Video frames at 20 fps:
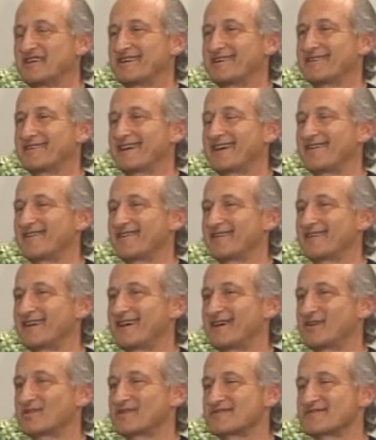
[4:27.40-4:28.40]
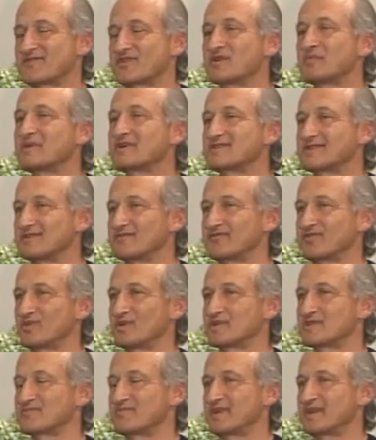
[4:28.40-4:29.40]
uh, I I was very much
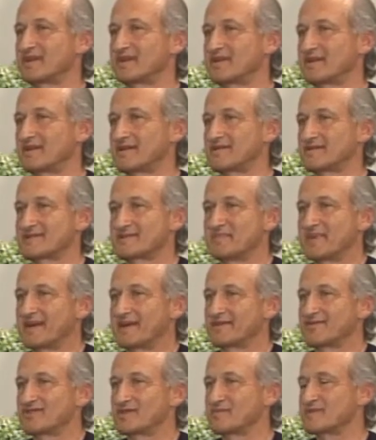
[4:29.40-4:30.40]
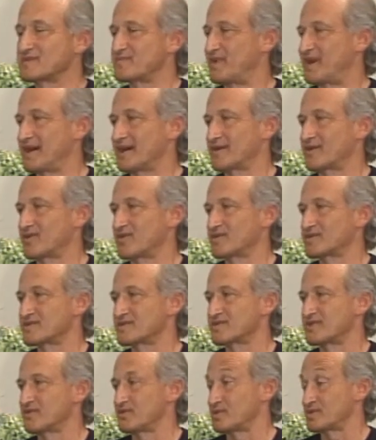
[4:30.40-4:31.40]
influenced by uh, this man Jim Speyer, who was
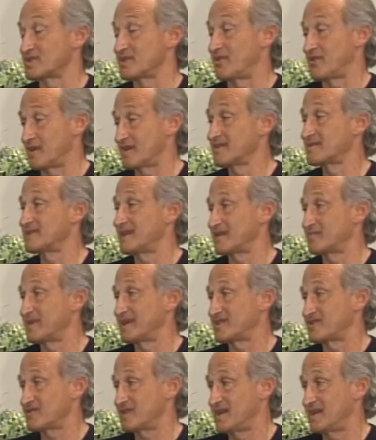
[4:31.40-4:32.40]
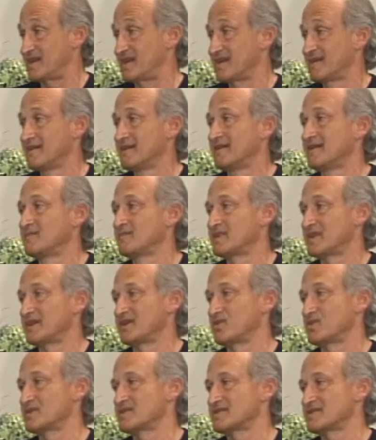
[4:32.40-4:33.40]
a, who was an architect by training but
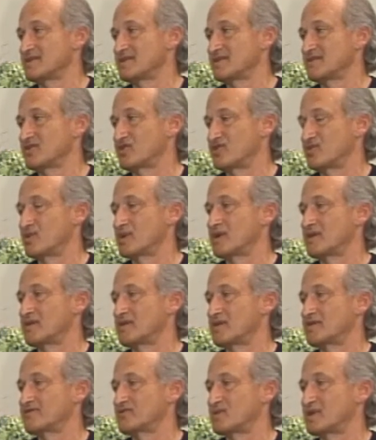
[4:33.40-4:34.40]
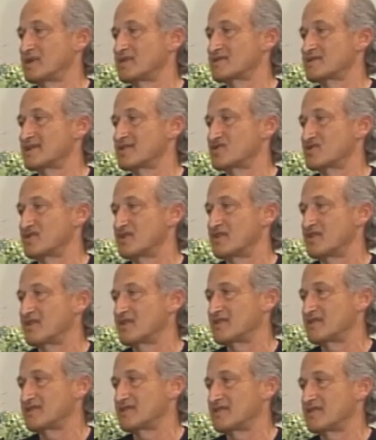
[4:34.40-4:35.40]
he was uh, the curator of 20th century
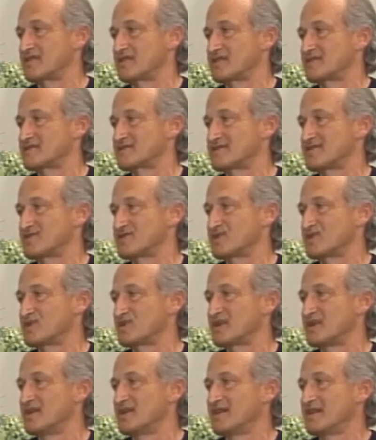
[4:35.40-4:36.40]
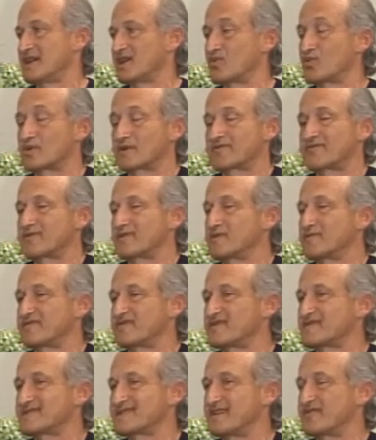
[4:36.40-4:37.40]
art at the Art Institute. I worked for him
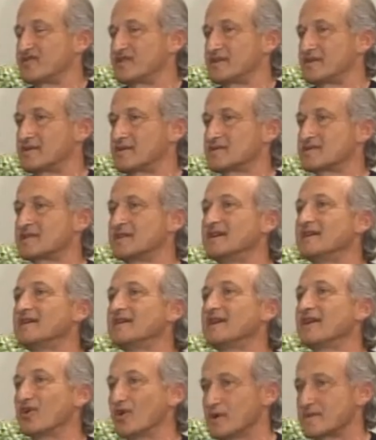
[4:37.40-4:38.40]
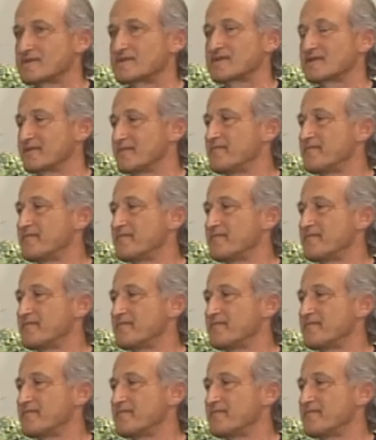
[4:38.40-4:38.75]
for seven years. Oh, and you also, did.